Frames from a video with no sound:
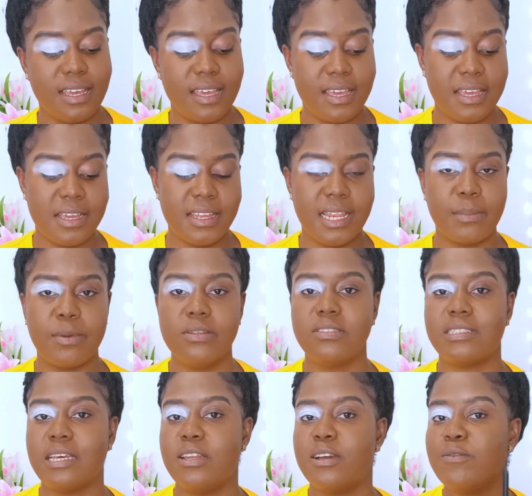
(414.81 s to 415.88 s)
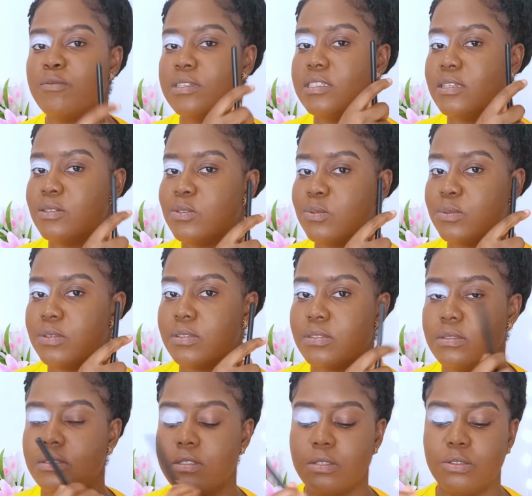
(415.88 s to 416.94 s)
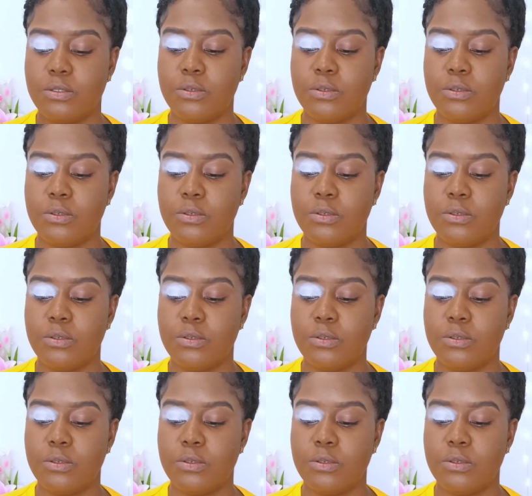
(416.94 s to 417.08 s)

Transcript: and I'm going to start off with this one just